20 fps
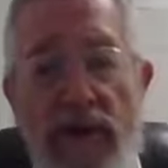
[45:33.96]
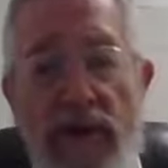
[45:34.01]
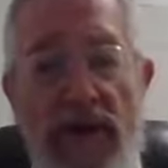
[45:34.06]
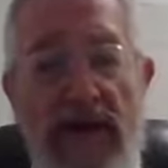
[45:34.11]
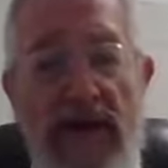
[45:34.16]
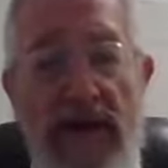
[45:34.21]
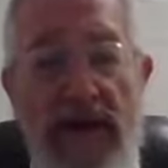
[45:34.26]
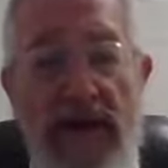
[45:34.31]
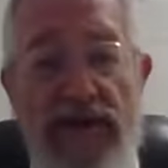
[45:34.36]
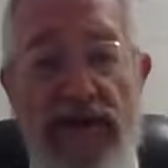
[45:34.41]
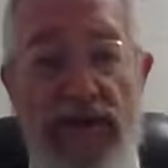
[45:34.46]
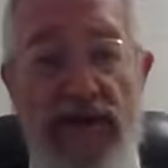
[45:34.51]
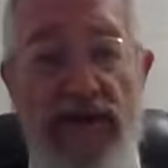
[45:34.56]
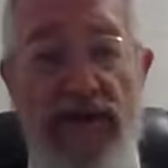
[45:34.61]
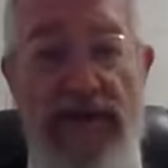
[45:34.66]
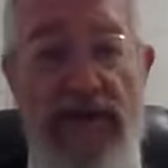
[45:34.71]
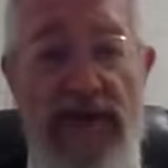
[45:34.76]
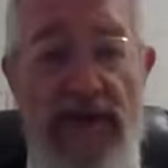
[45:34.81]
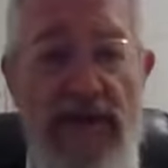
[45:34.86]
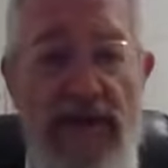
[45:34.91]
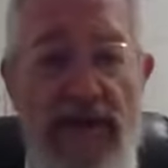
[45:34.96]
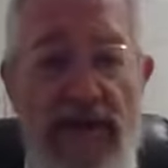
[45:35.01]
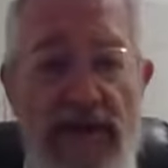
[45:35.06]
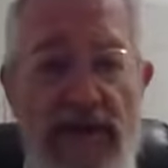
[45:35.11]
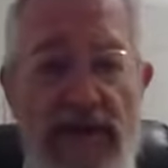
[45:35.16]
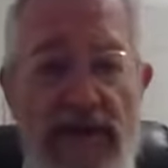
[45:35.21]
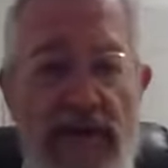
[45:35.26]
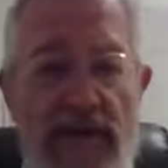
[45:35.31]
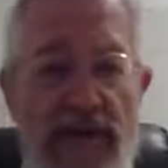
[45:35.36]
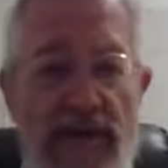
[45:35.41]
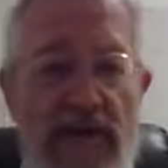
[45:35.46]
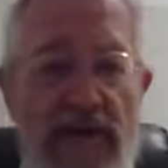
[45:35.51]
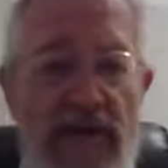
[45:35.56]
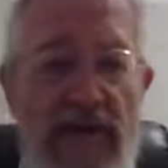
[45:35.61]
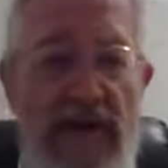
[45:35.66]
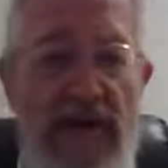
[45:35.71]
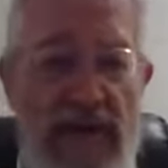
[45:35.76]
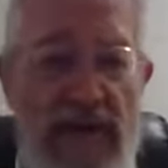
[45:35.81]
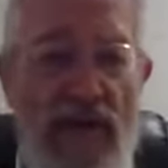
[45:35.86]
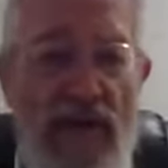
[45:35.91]
Who he is, we'll see in a moment.
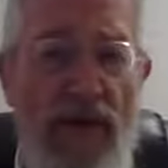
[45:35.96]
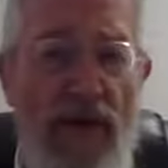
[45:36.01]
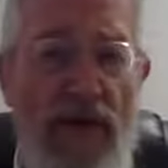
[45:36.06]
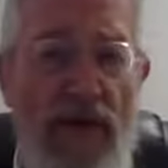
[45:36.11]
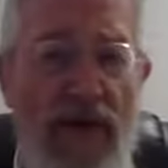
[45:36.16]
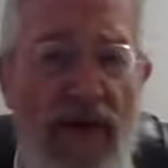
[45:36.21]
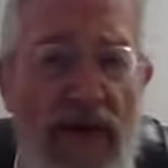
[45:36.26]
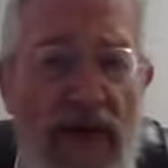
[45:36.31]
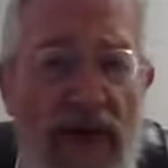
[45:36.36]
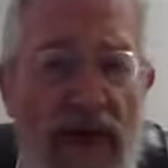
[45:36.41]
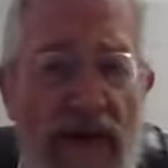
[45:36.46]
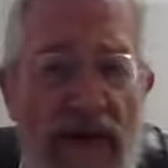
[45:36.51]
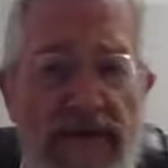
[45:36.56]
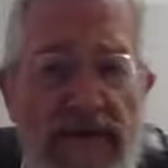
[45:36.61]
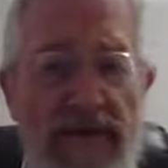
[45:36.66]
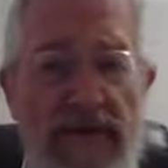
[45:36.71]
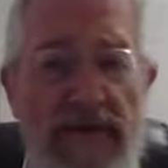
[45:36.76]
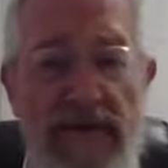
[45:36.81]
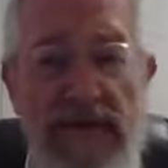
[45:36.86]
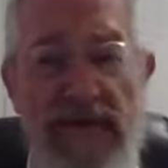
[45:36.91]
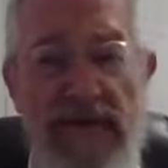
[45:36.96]
He's no longer alive.